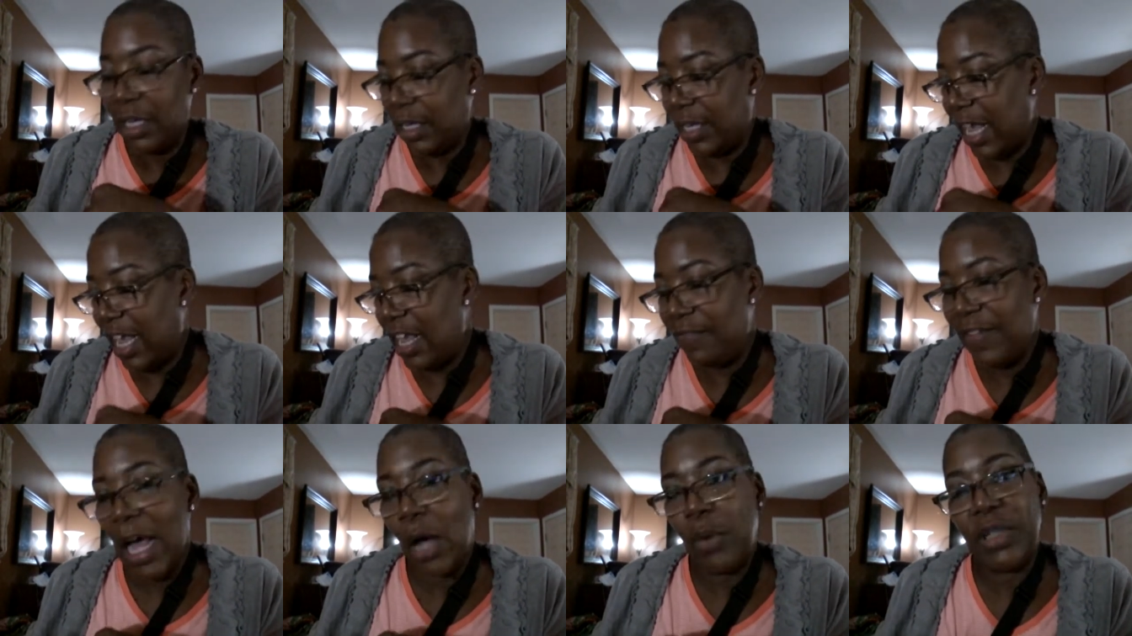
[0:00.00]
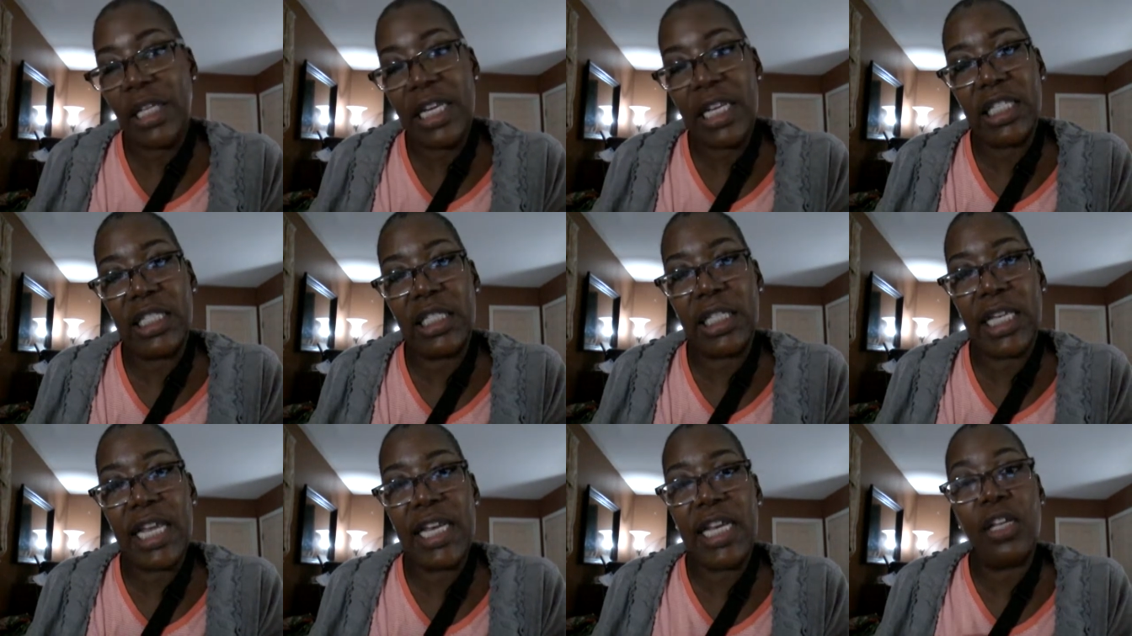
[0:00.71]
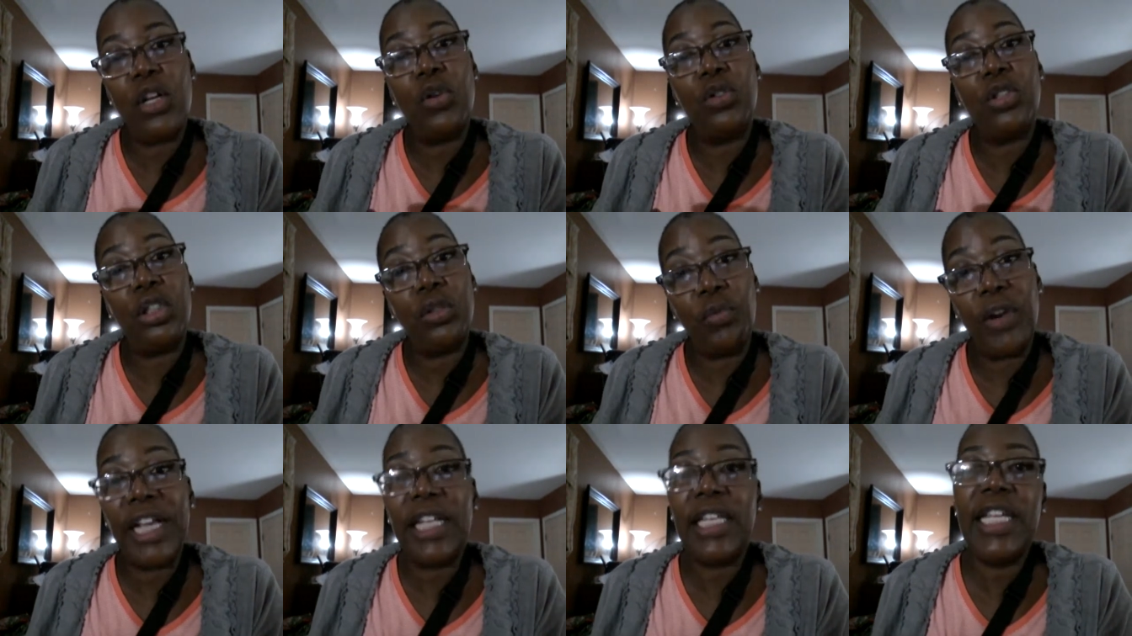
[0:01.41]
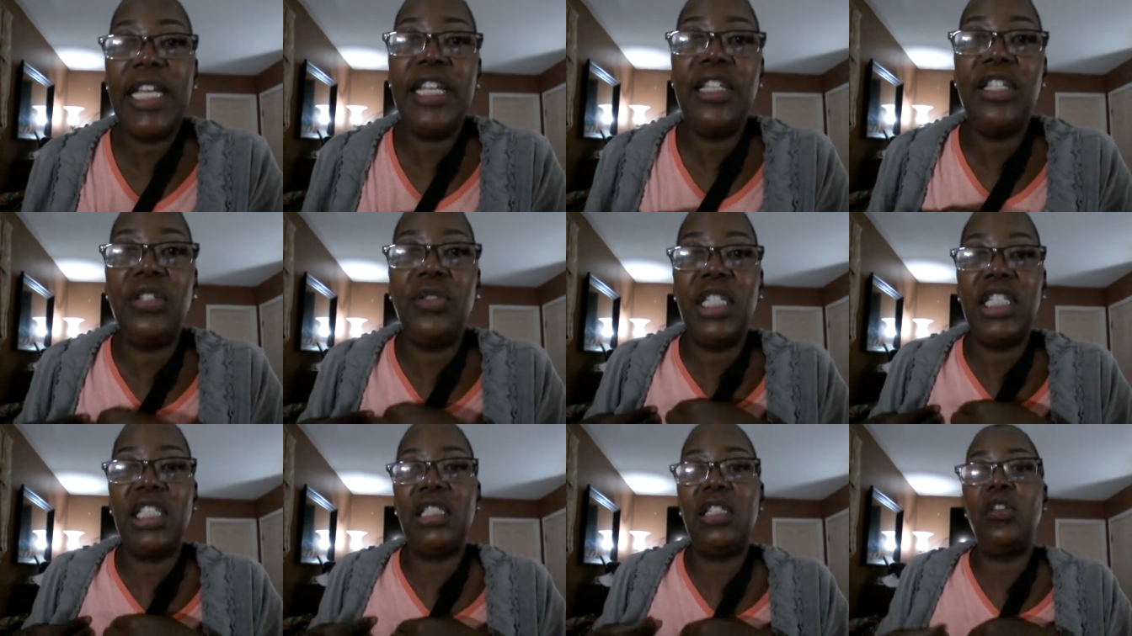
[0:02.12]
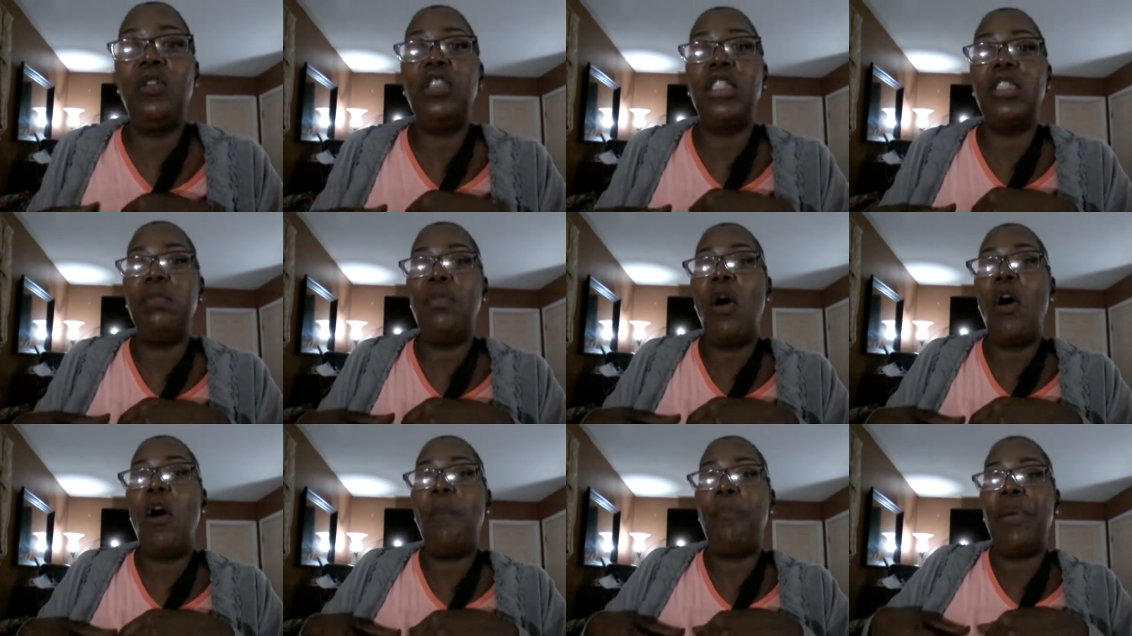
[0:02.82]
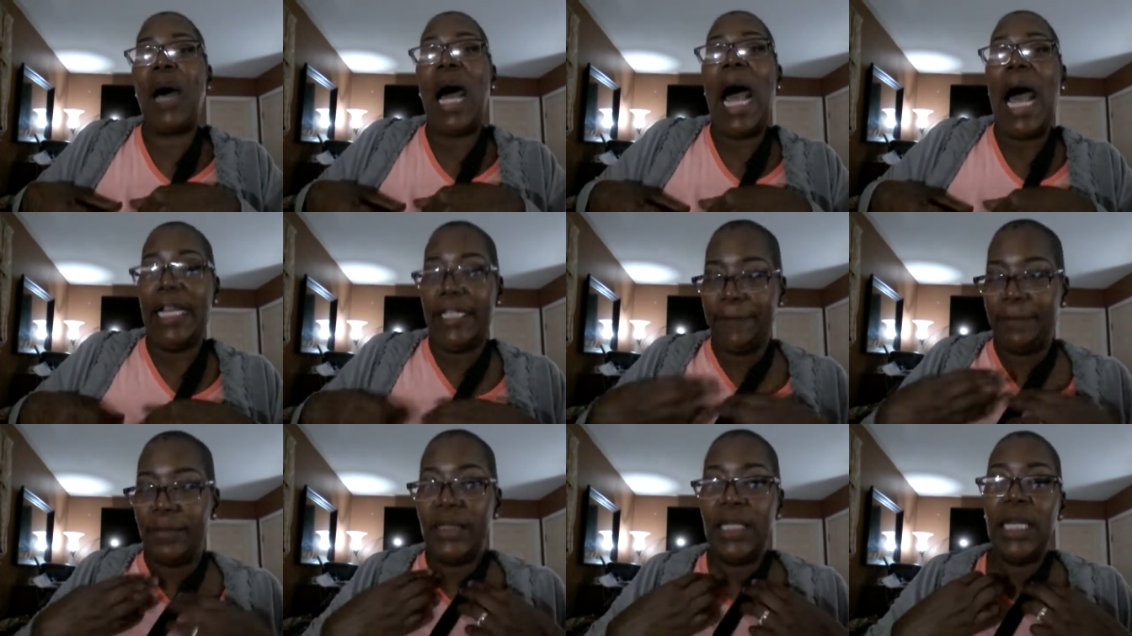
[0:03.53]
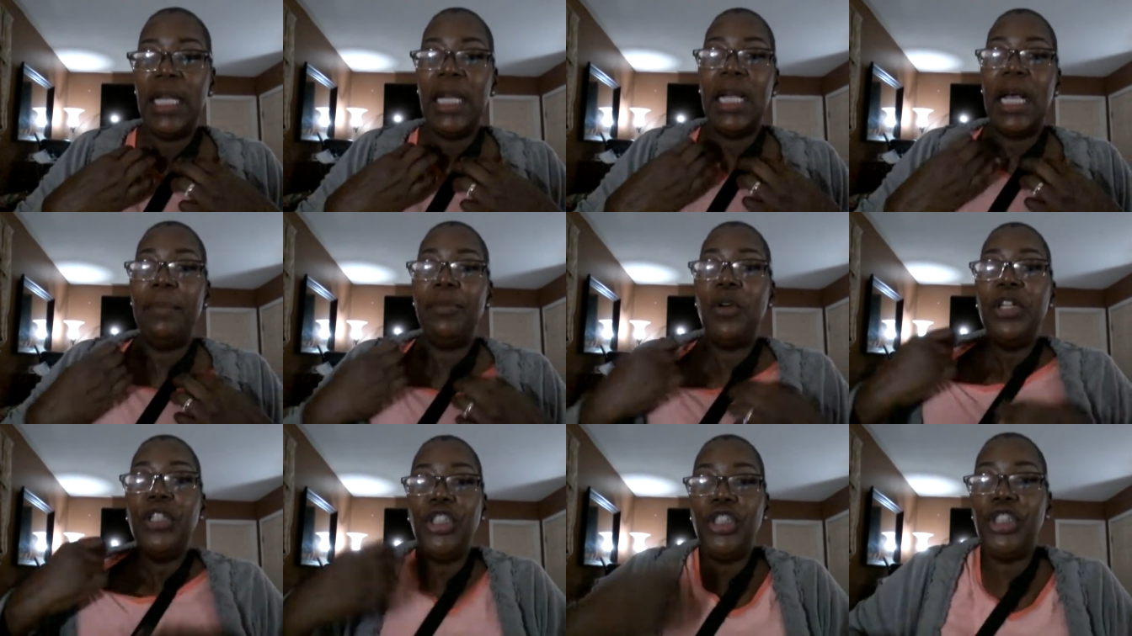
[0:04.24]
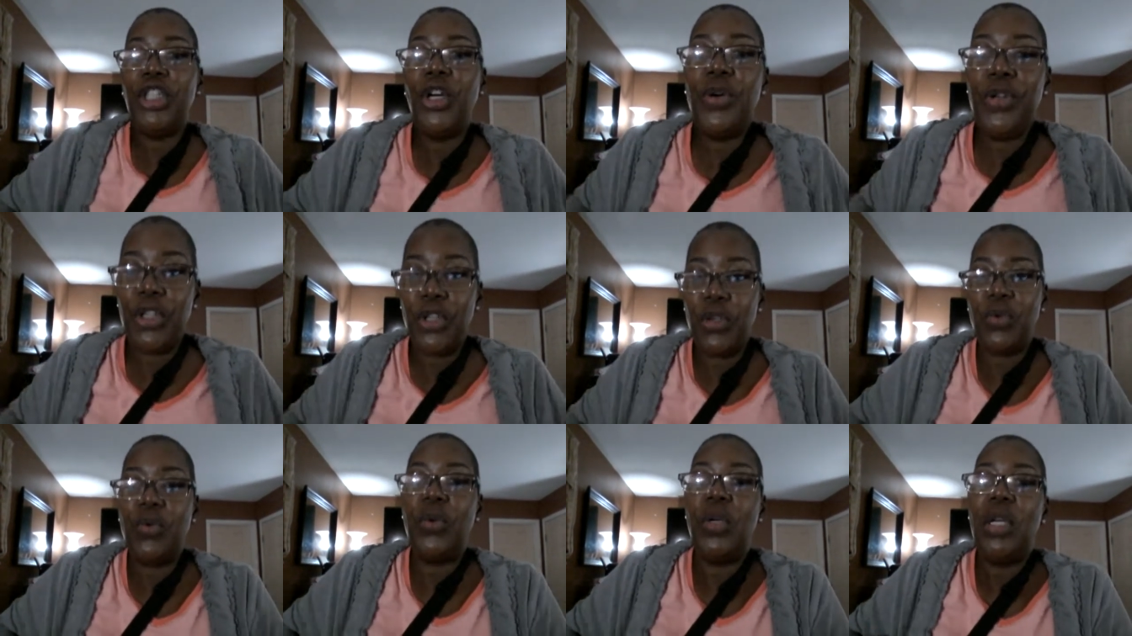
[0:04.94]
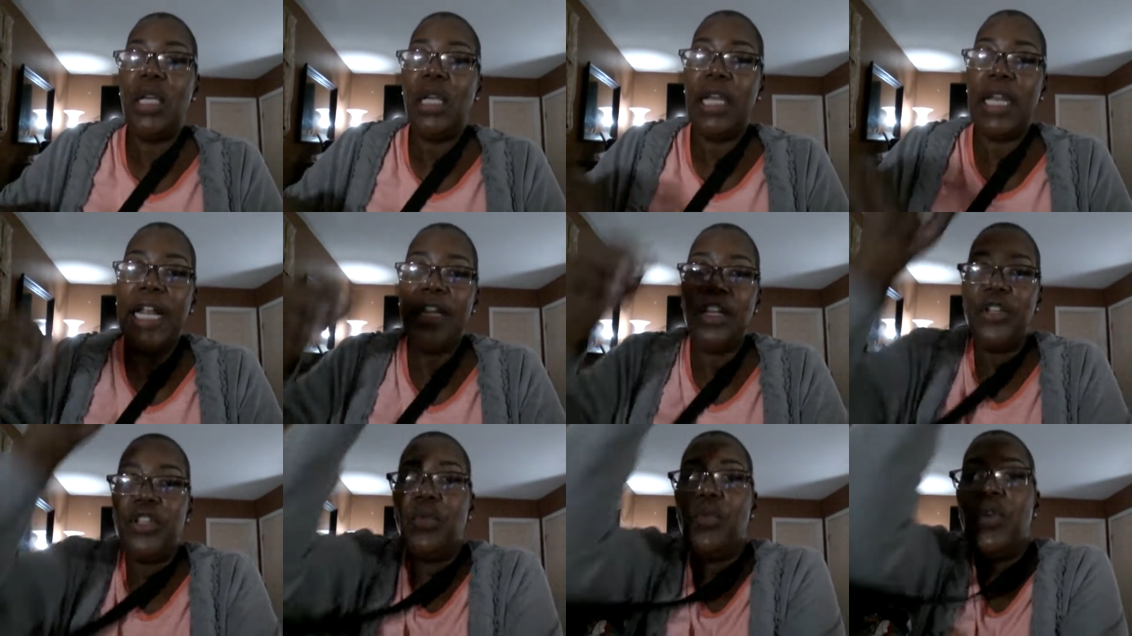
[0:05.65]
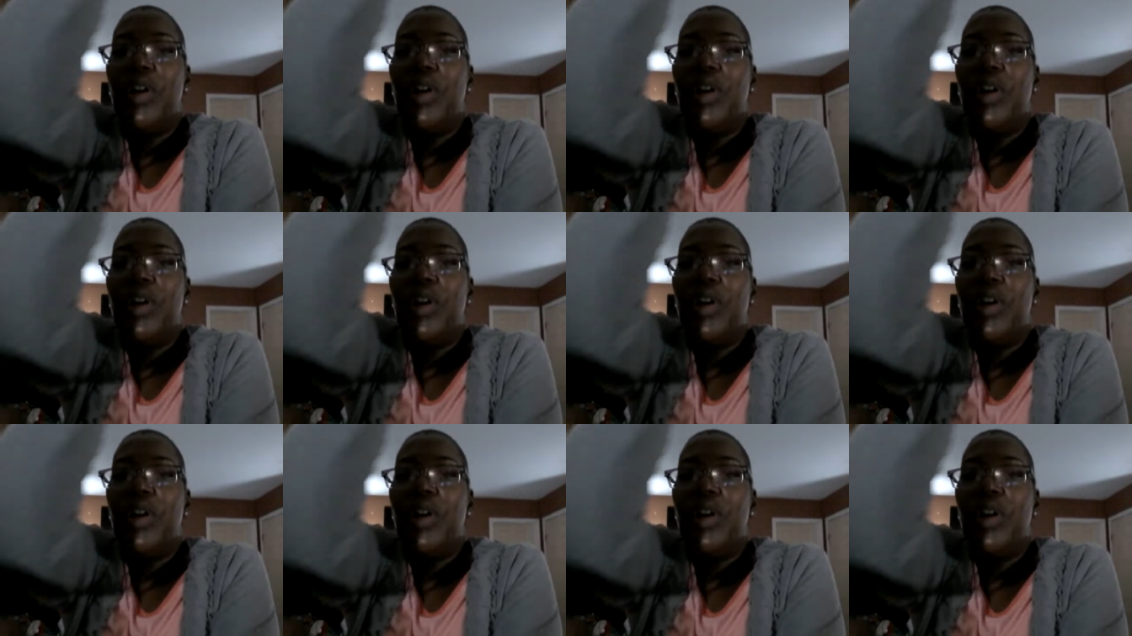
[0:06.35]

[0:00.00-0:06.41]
cave out any skin and it goes directly into this little small pot I'm going to show you, and I know you're